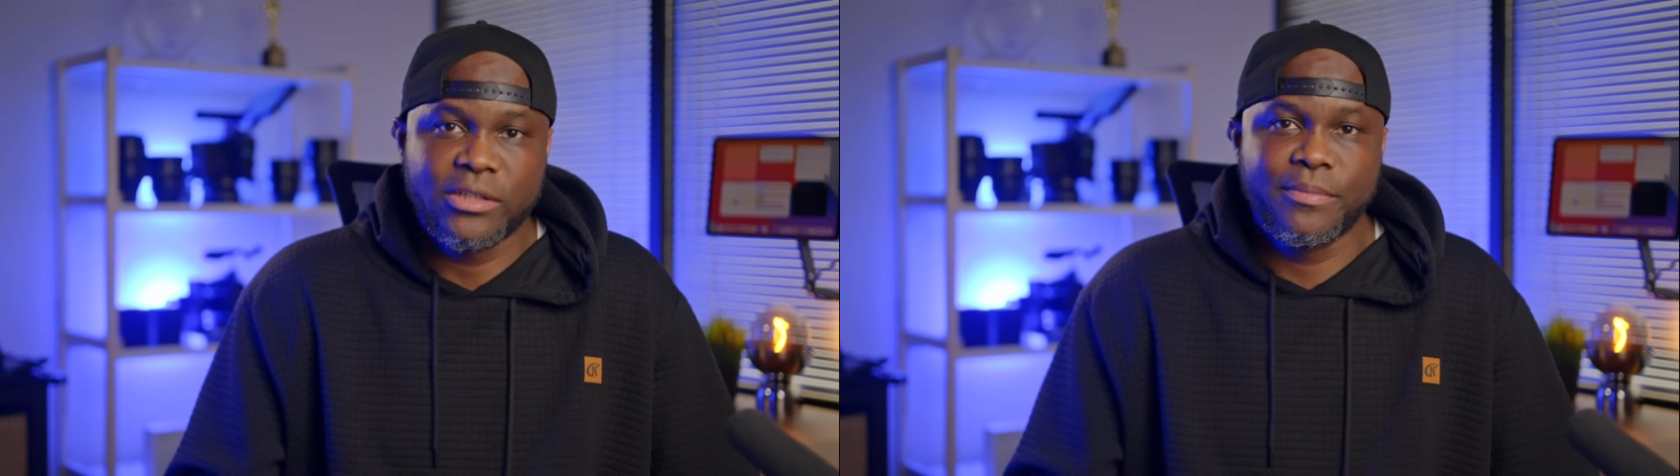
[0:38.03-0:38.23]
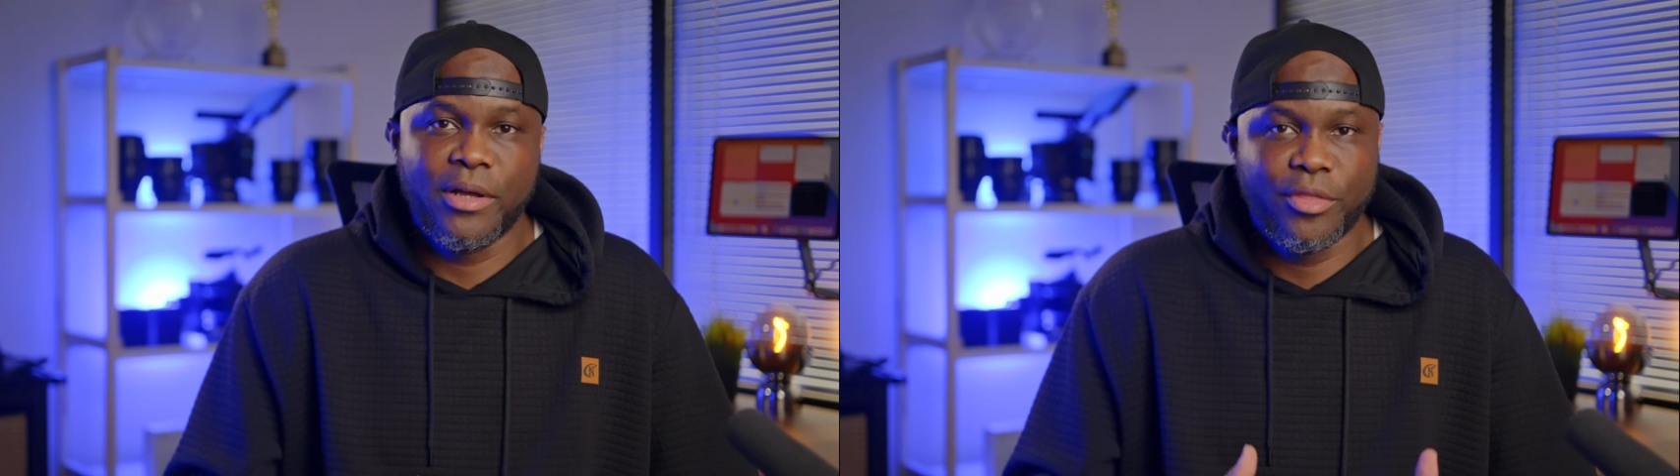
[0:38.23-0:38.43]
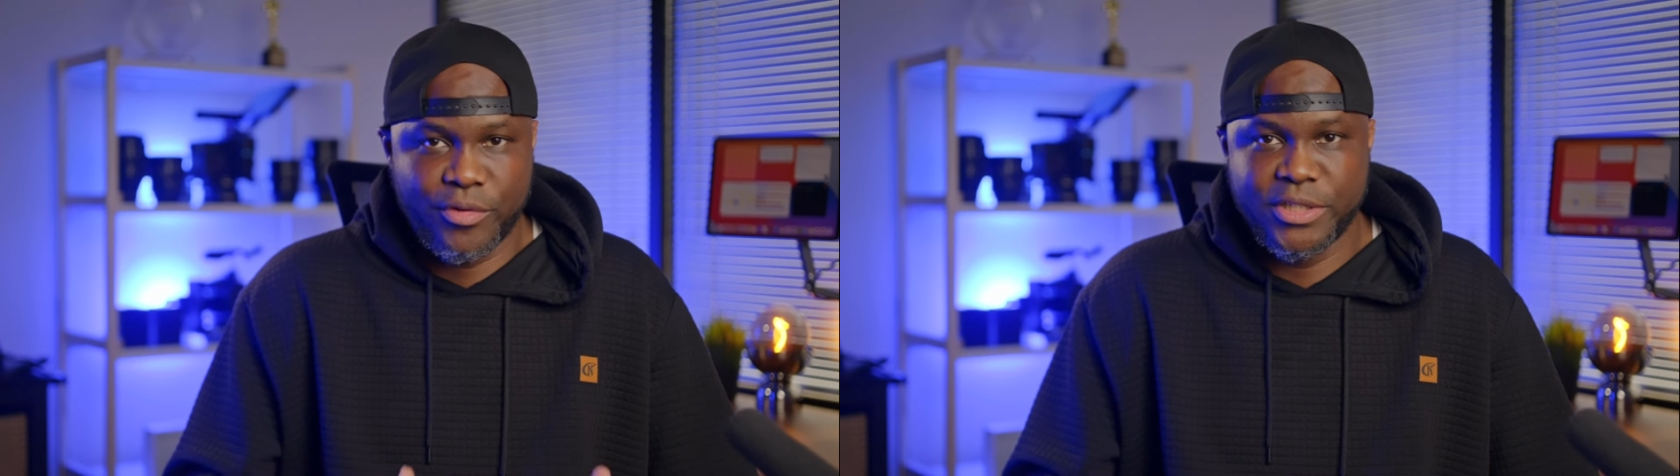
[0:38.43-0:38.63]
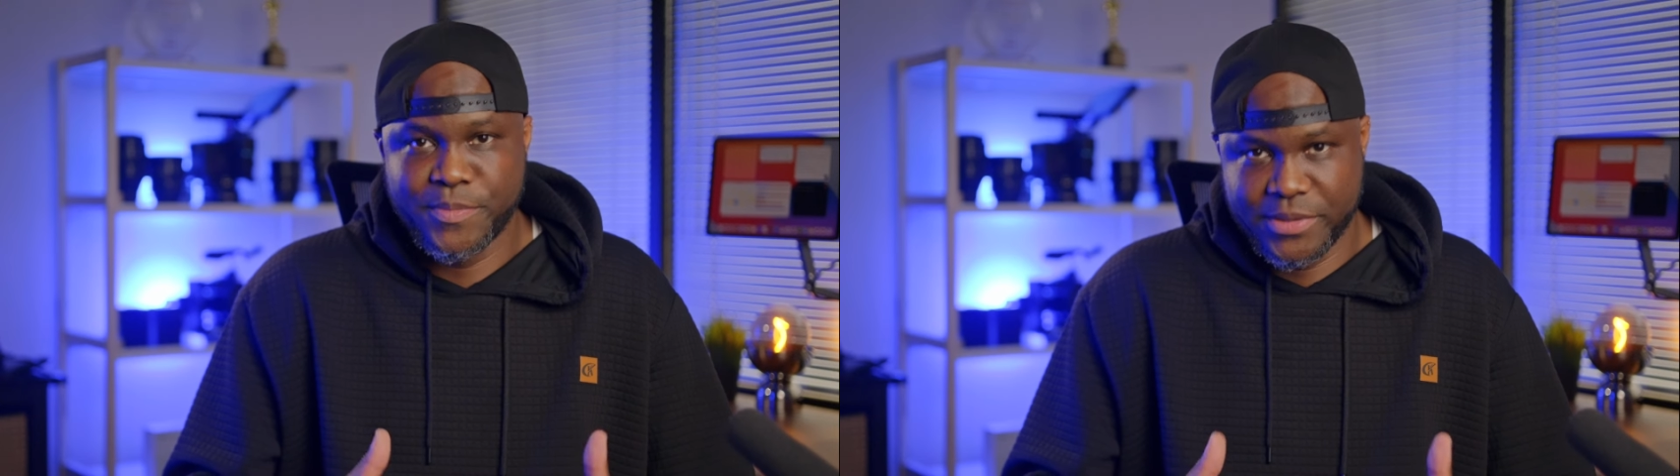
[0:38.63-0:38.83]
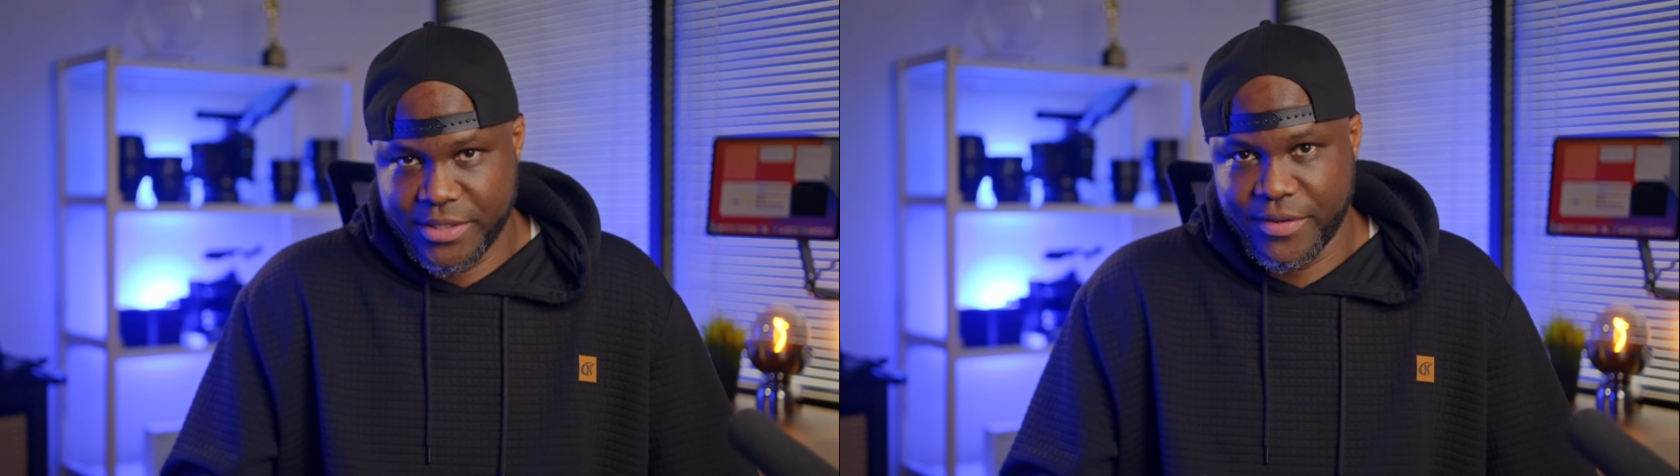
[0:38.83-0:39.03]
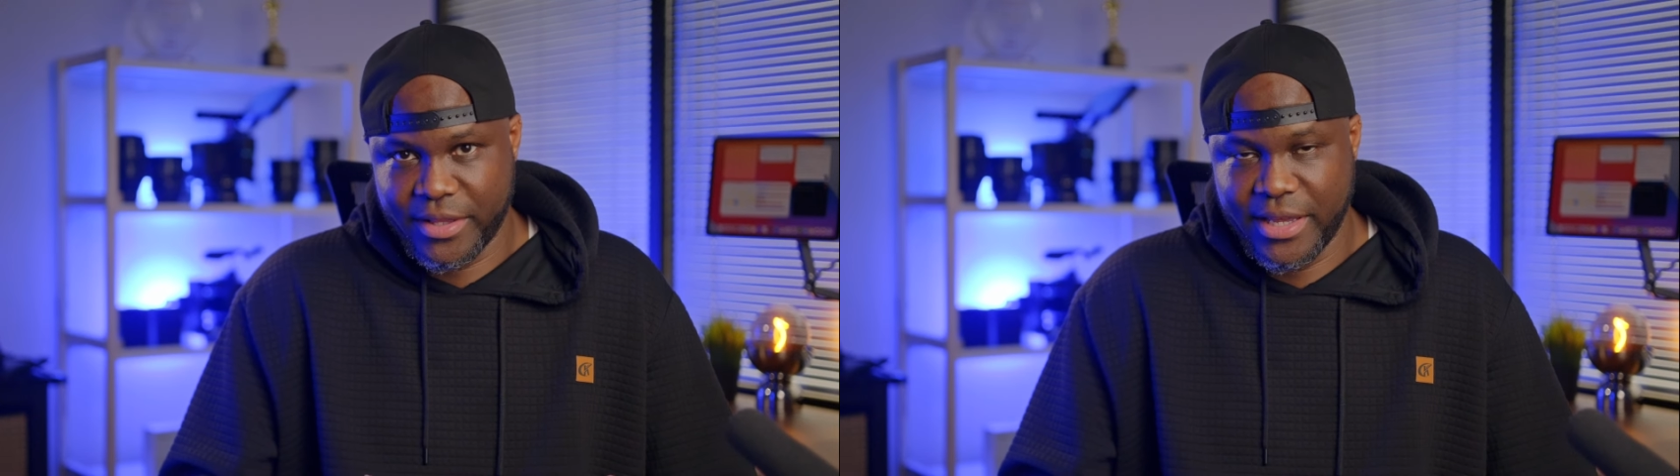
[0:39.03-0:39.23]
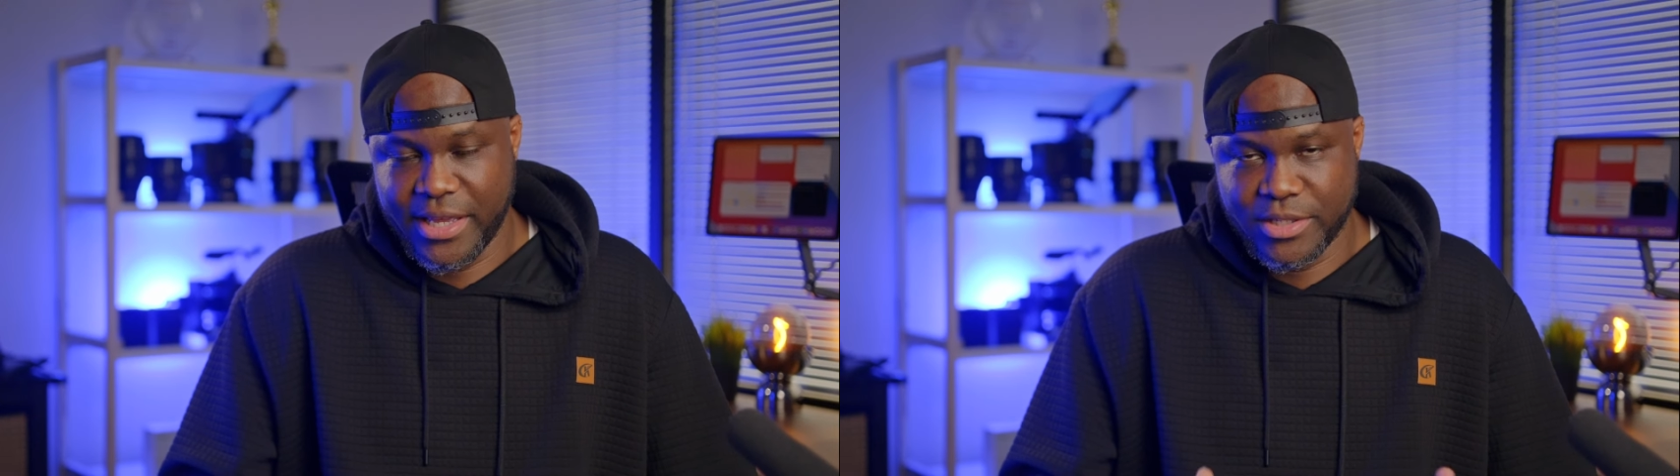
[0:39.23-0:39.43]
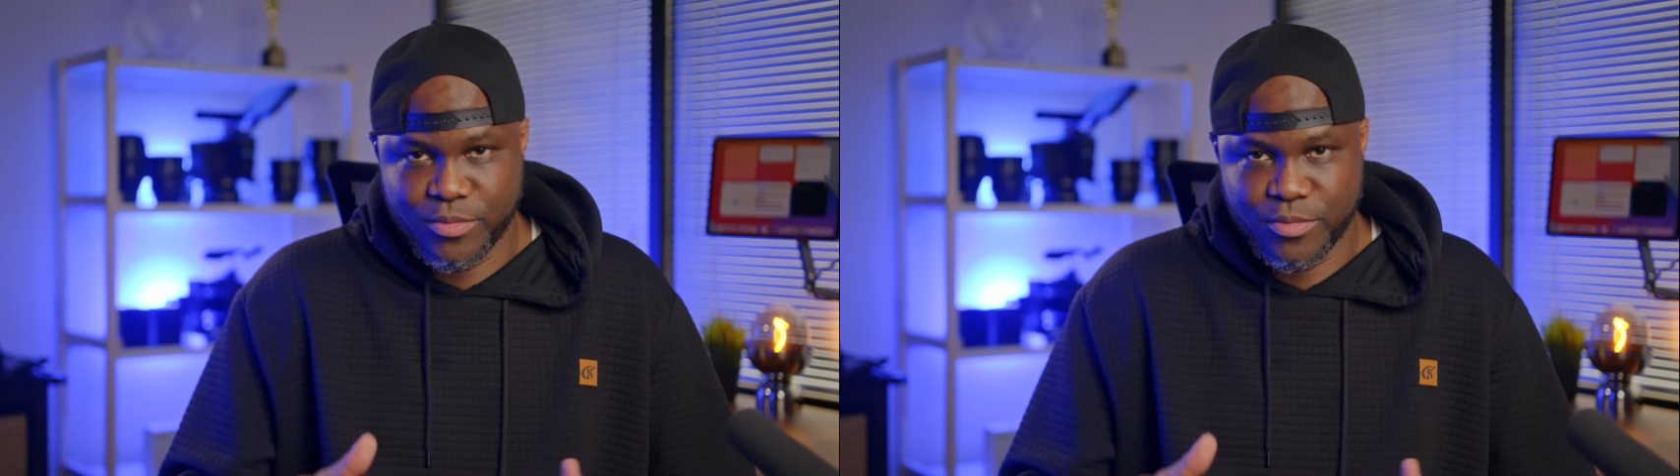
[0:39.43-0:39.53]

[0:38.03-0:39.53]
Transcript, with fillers: about three specific things,